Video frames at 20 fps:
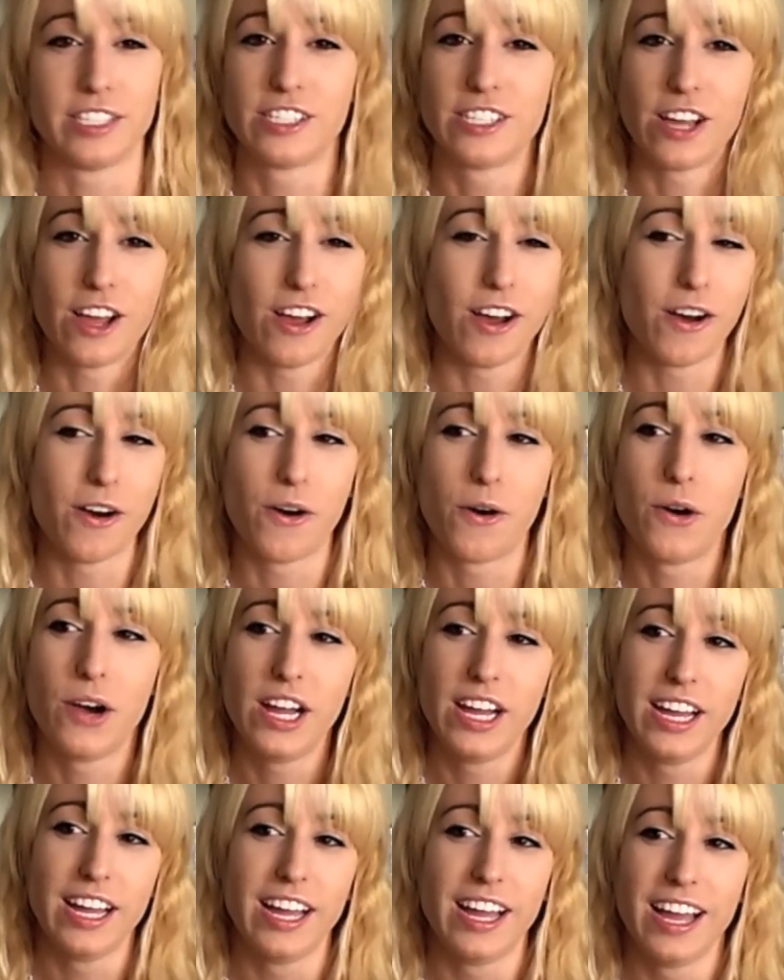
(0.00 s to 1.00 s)

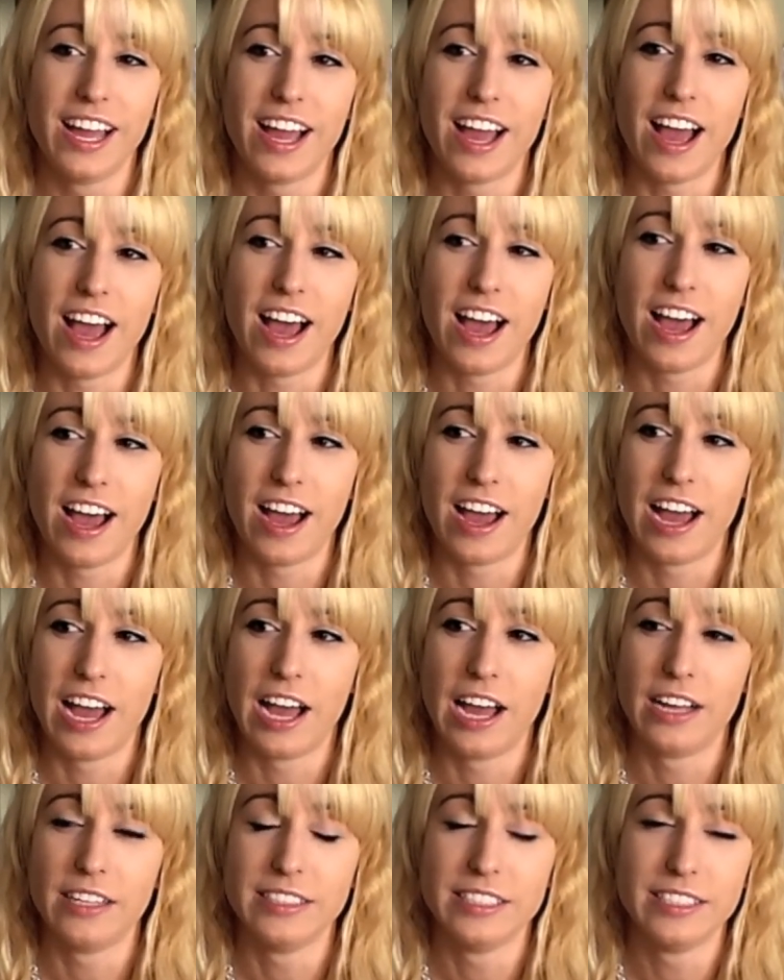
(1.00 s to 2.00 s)
So,
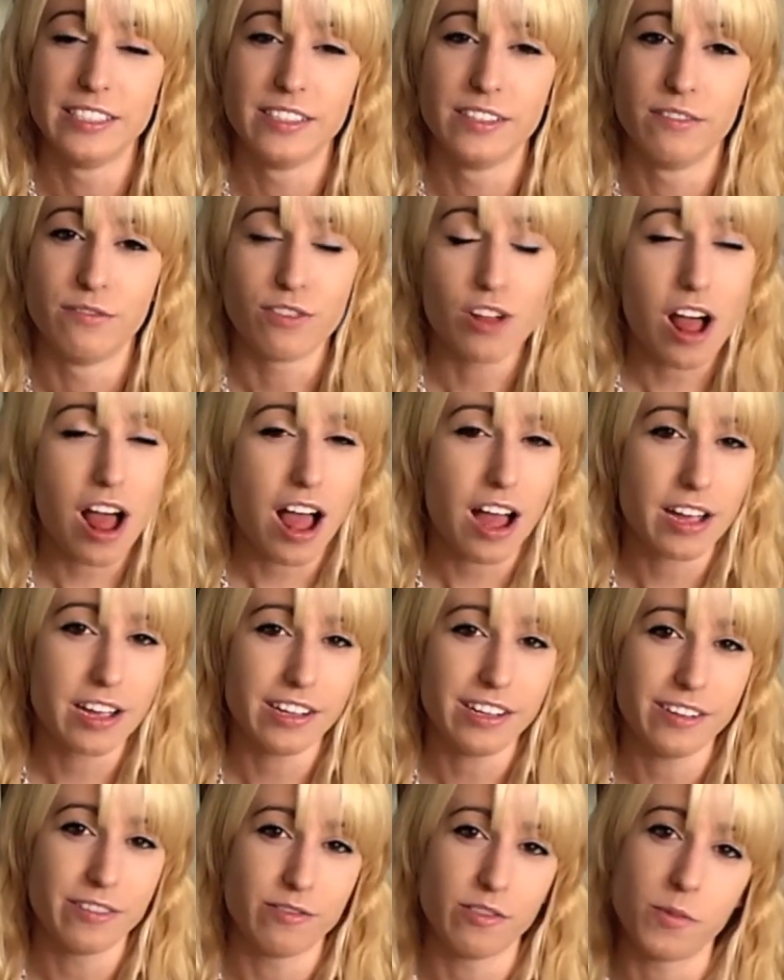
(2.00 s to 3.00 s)

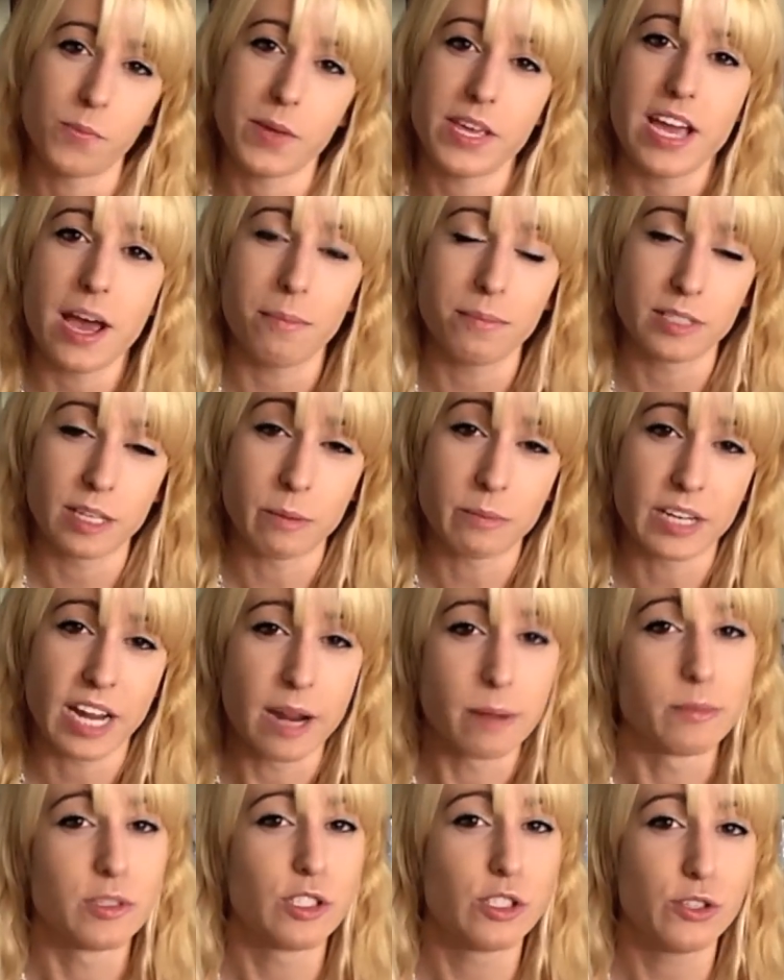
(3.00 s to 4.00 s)
vlog will be up
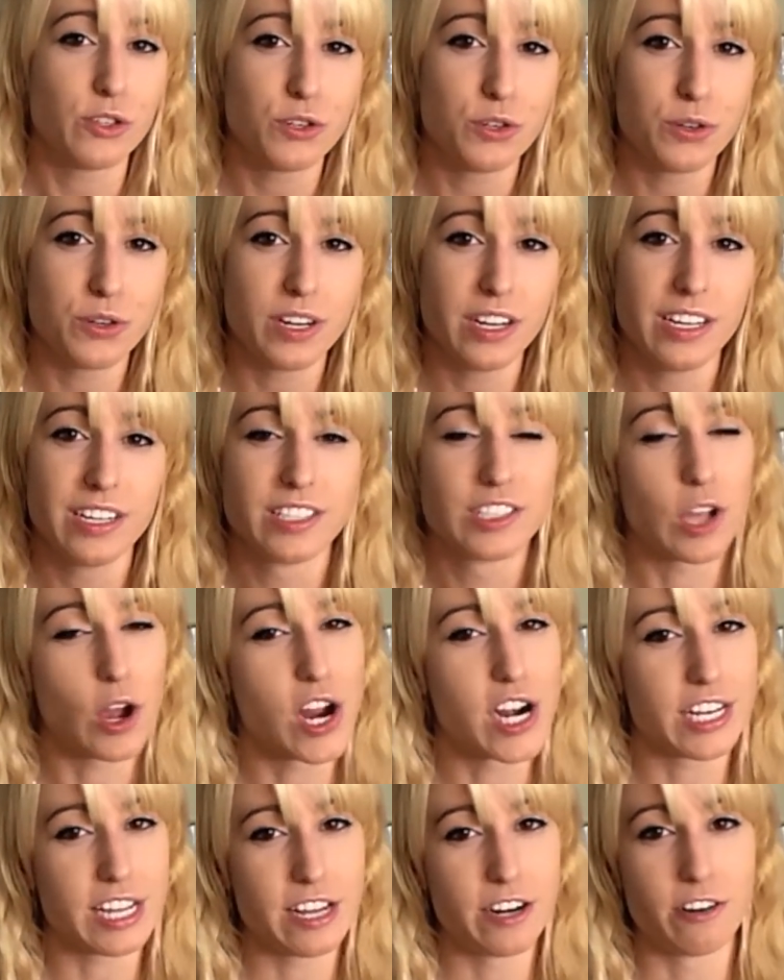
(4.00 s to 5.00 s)
sometime soon.
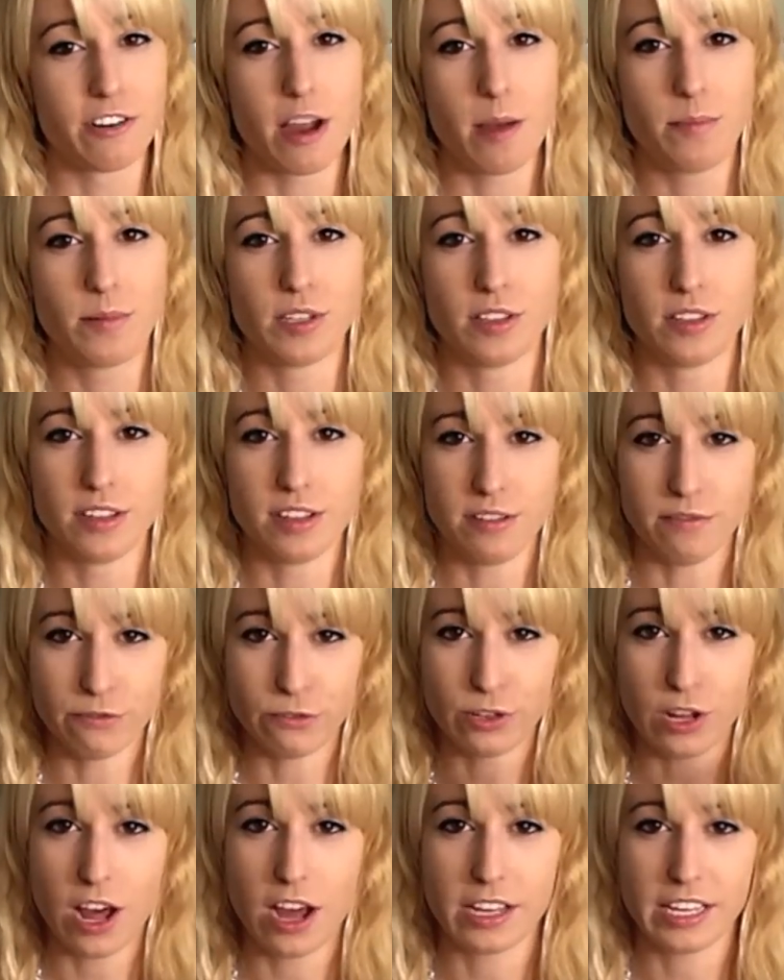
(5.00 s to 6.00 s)
Sorry to interrupt the
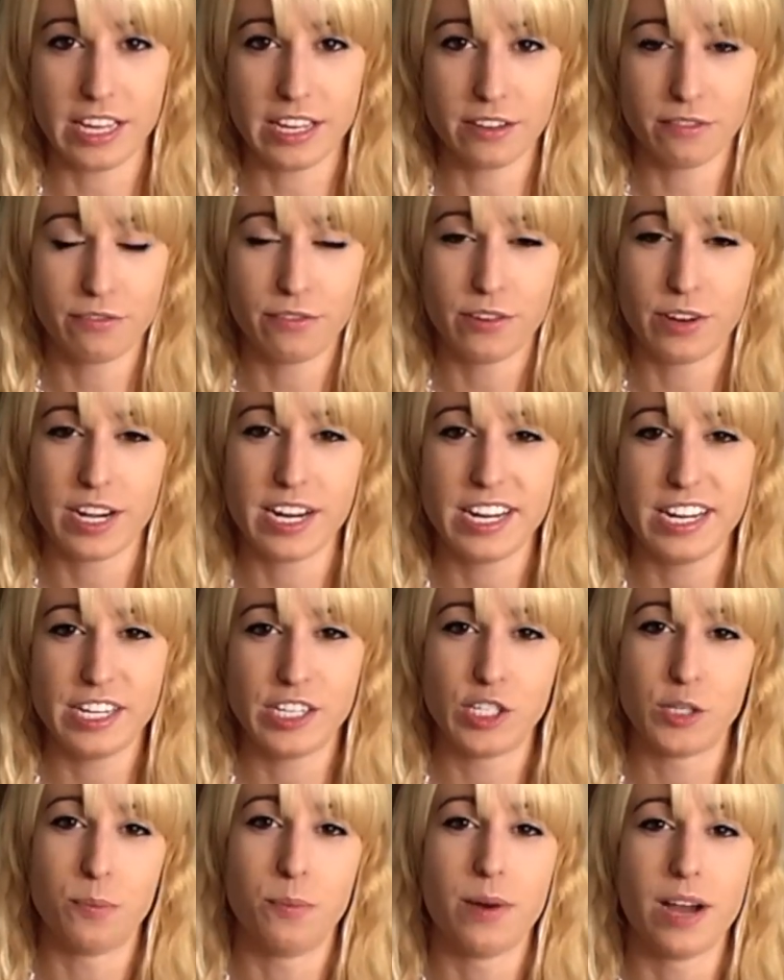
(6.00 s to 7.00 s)
vlogging
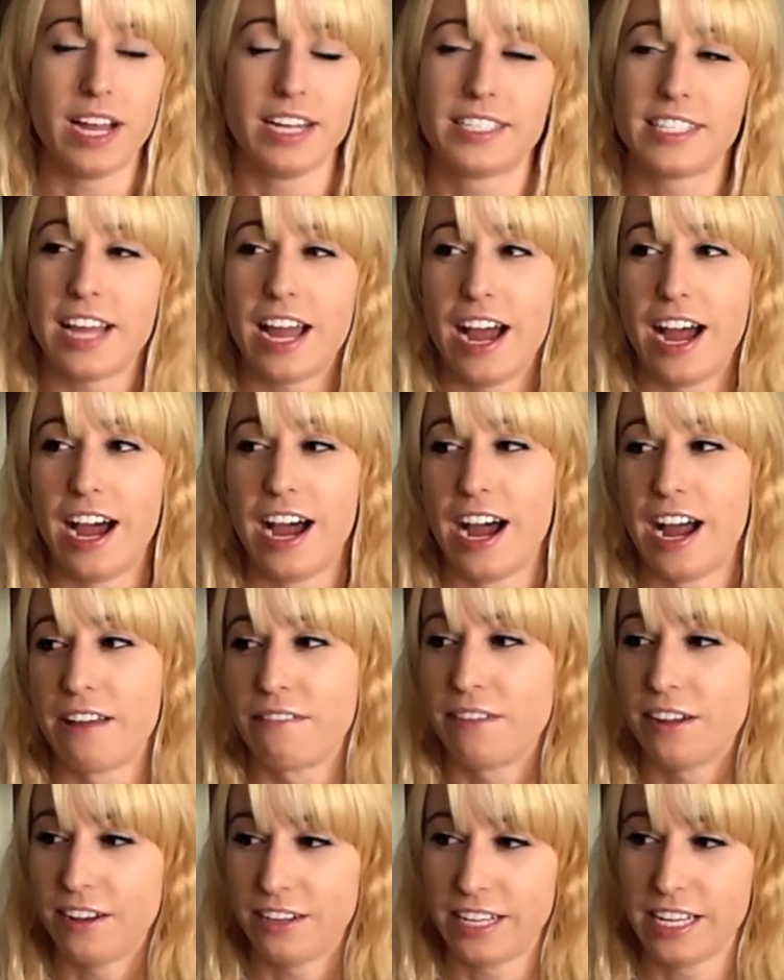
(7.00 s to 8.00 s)
footage, but
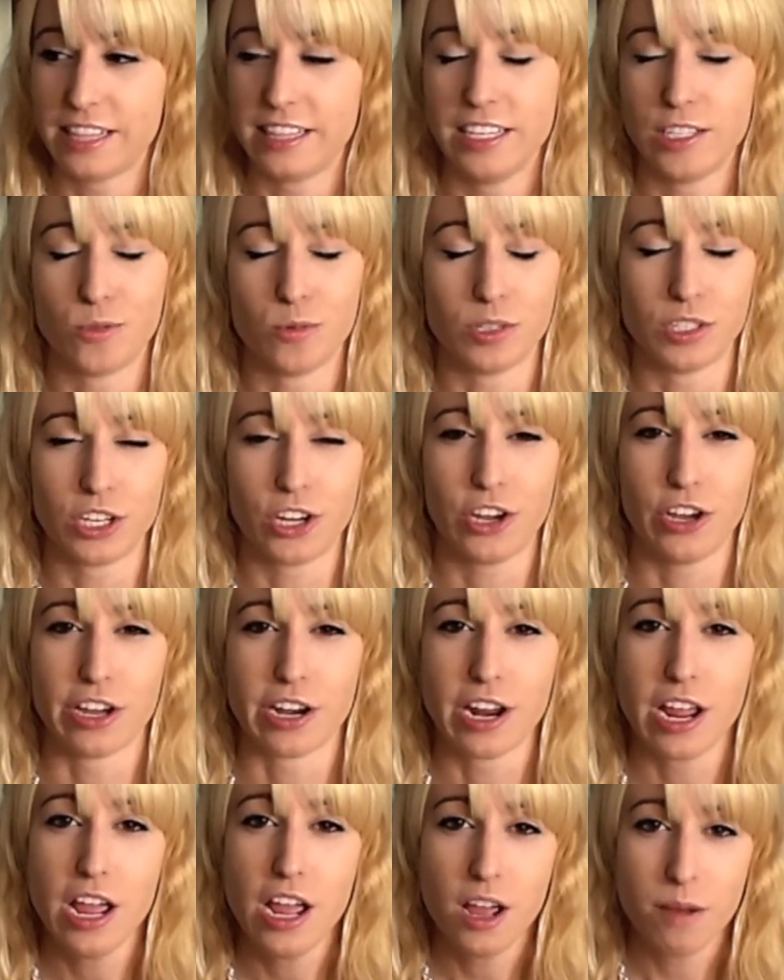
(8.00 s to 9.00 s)
I felt like this was a
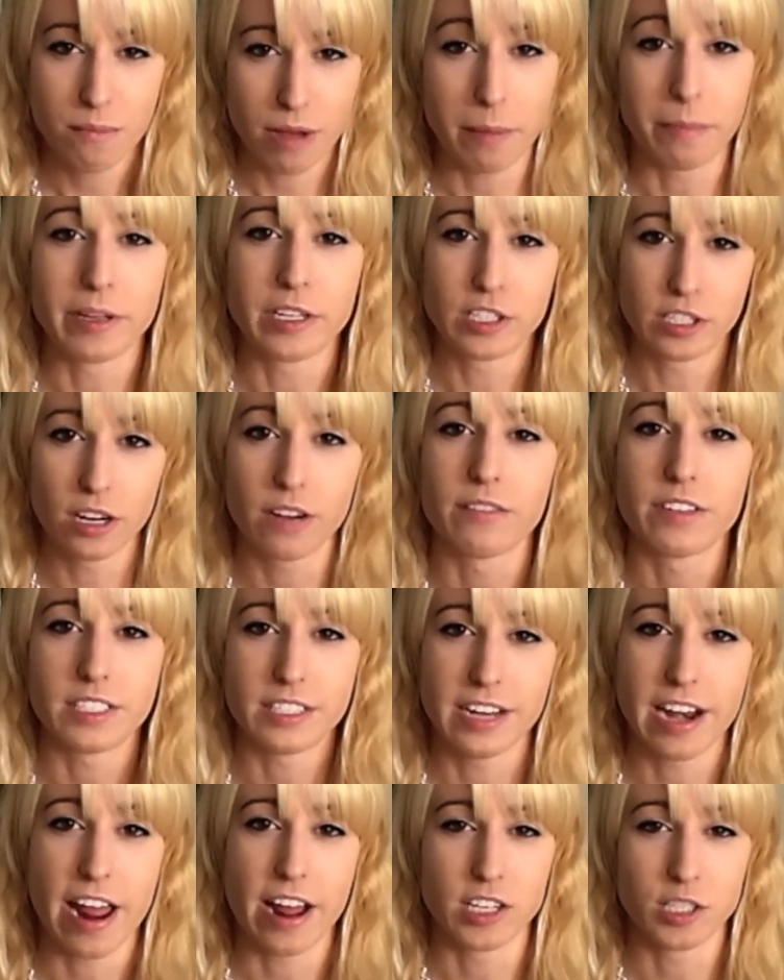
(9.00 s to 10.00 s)
good public
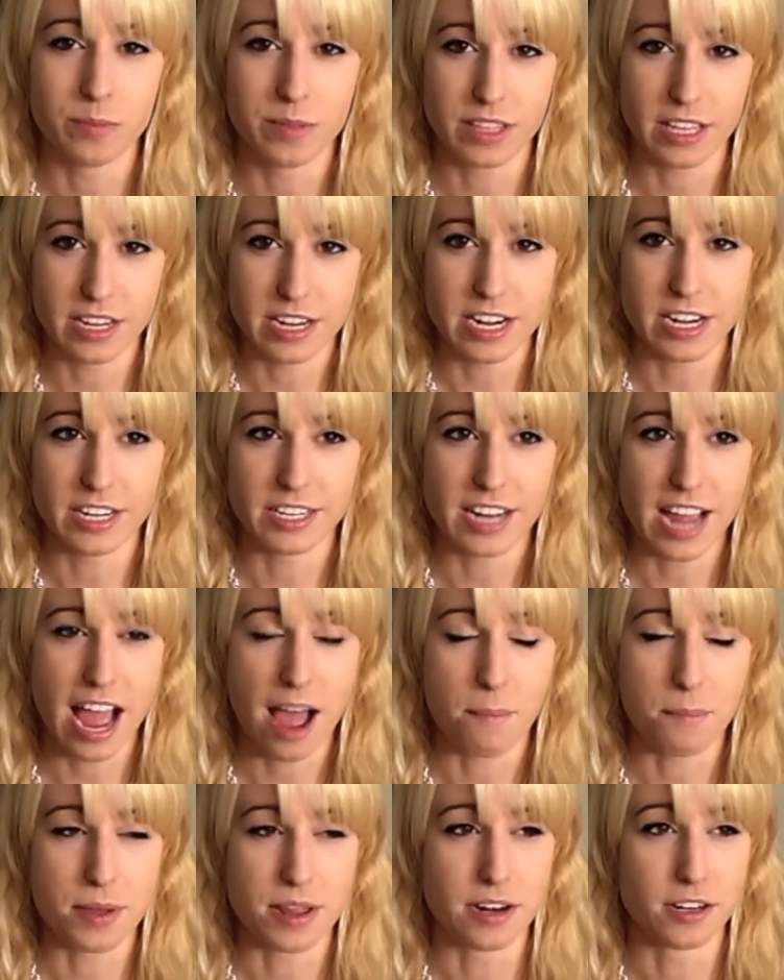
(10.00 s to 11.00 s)
service announcement that needed to
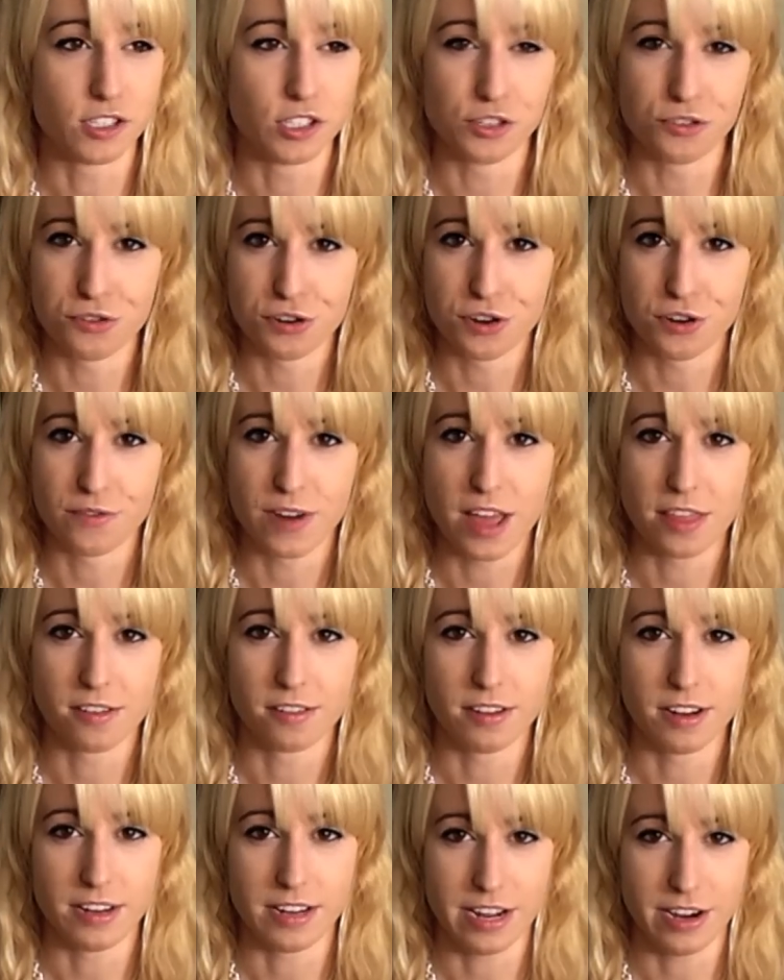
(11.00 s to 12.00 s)
happen sooner
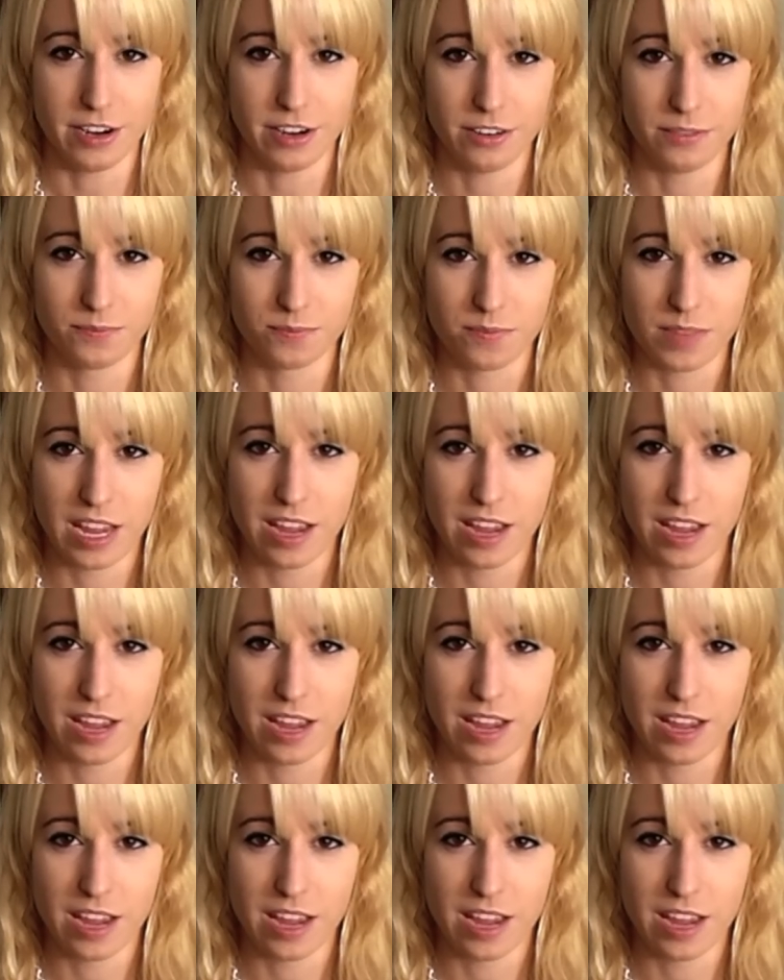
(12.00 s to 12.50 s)
rather than later.